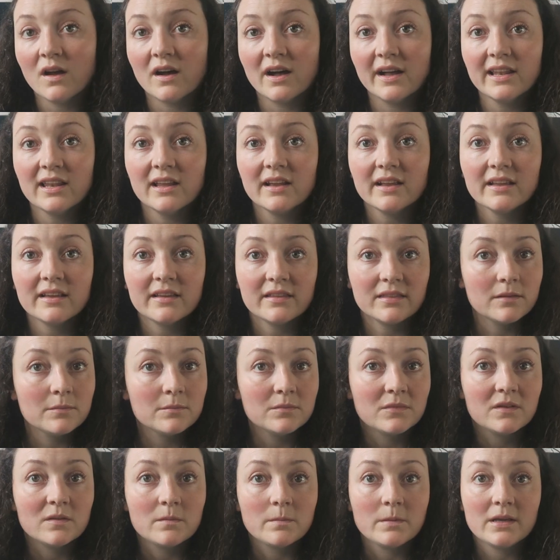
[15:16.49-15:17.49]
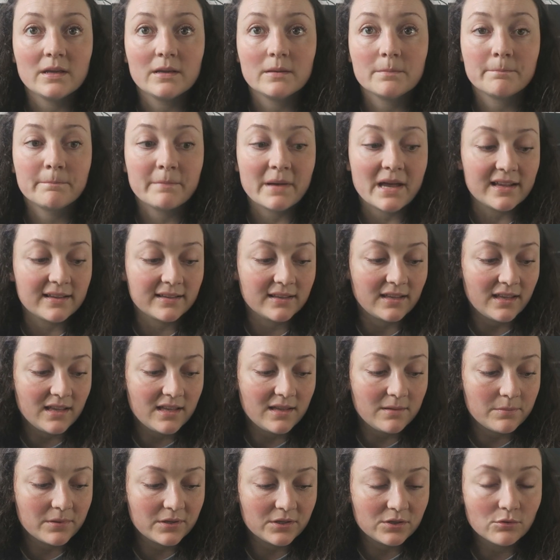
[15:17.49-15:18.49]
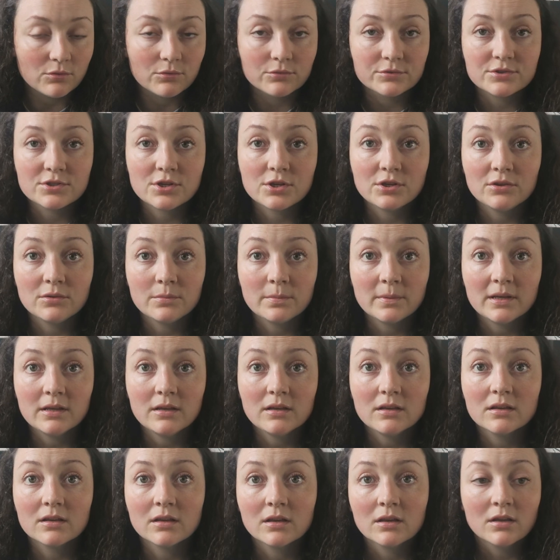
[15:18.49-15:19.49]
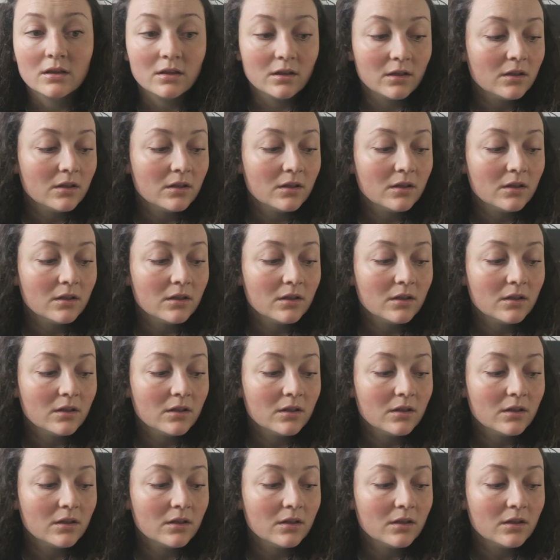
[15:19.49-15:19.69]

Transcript: I like them to be baggy but not too big,